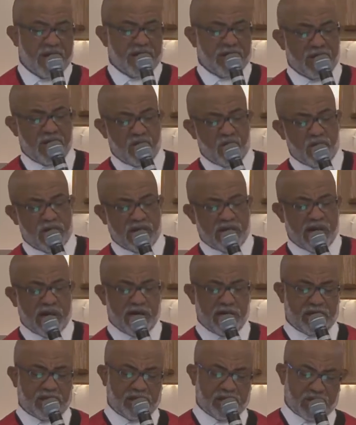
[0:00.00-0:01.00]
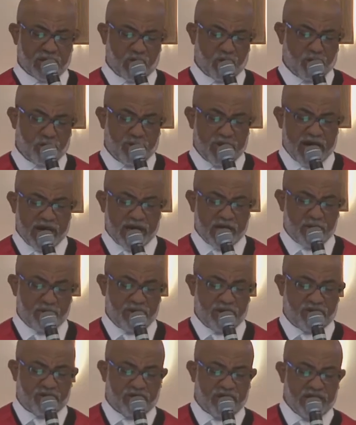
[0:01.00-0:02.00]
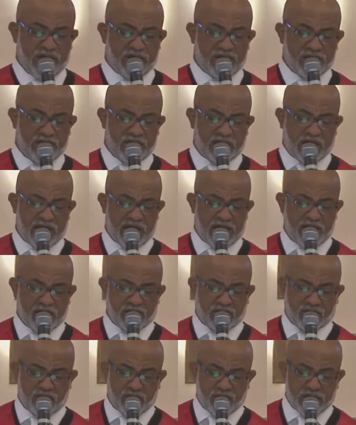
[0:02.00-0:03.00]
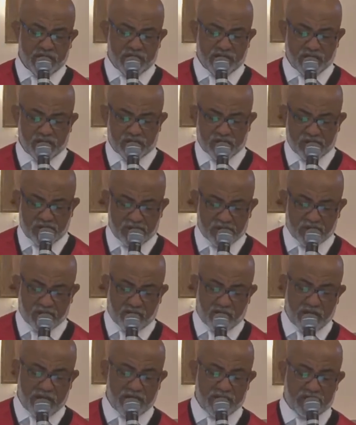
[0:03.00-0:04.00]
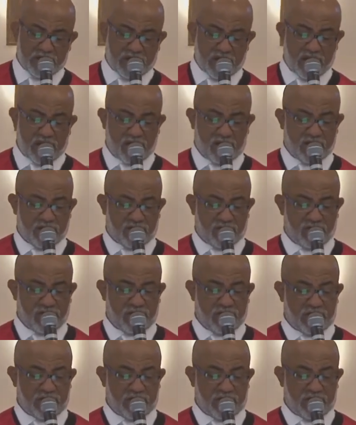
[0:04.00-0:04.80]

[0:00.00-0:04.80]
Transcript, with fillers: No one hates his own body, but feeds and cares for it, just as Christ cares for the